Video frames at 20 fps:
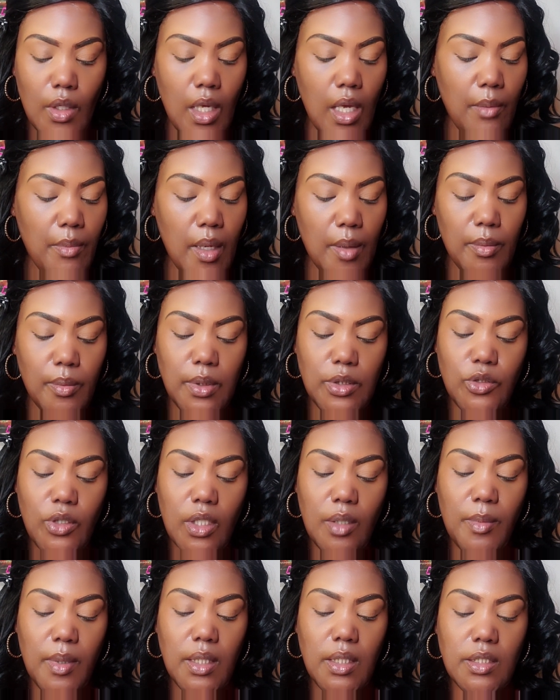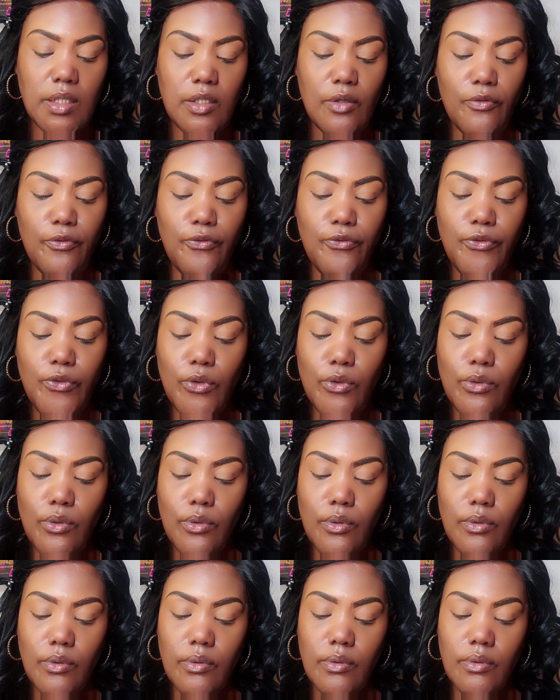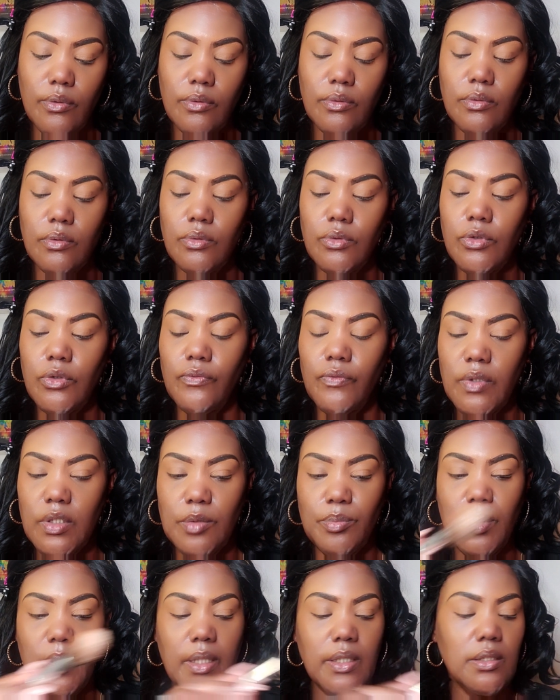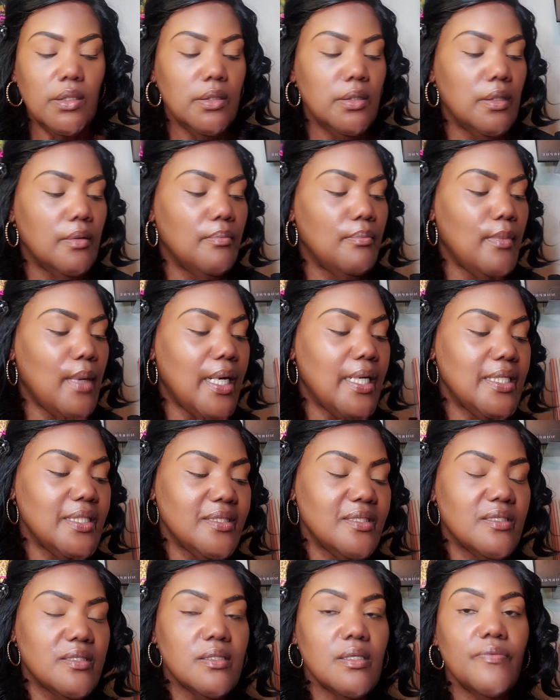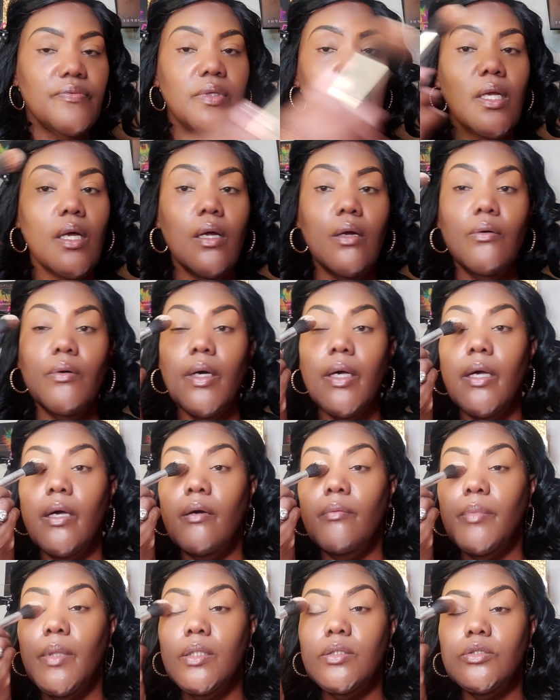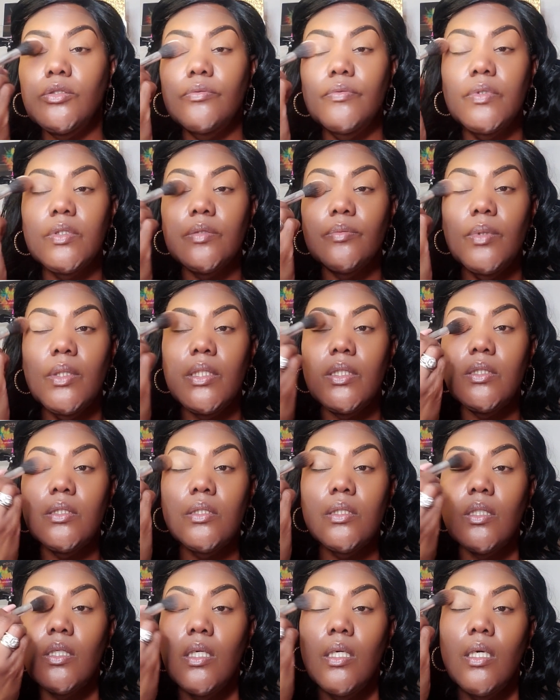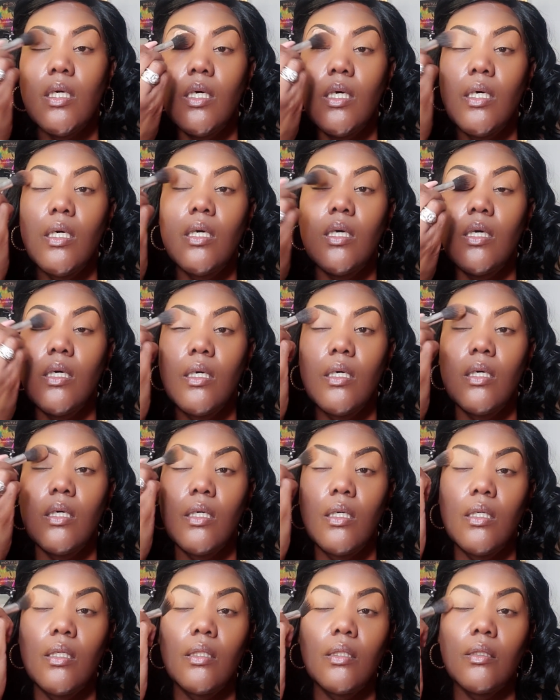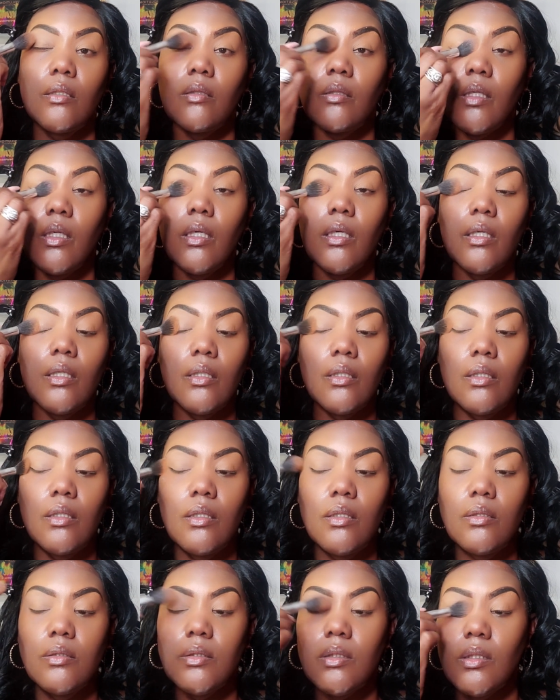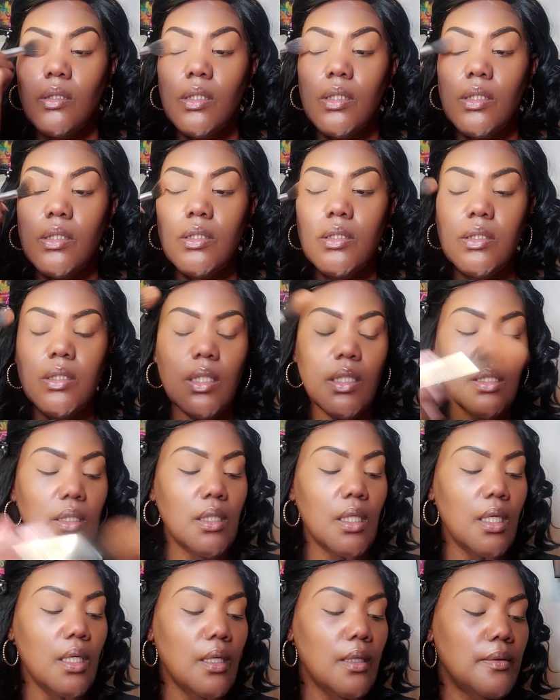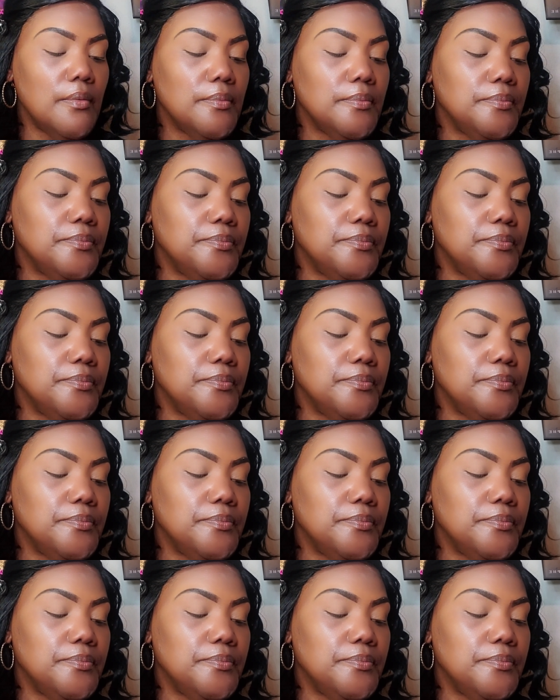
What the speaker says: And baby, we trying to make this a full Juvia's Place look, minus the stuff that I don't have by Juvia's Place. Okay, so let's set that.